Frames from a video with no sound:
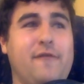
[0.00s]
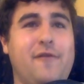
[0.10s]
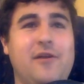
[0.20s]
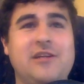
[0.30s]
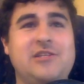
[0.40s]

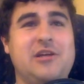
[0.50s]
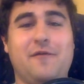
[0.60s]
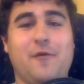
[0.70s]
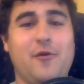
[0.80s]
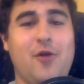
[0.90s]
footage here
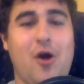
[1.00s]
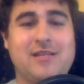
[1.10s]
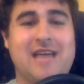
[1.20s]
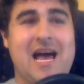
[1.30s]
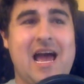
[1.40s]
for a
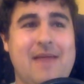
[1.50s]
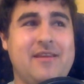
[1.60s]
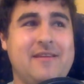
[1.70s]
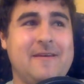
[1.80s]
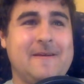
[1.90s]
long time,
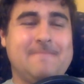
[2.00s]
and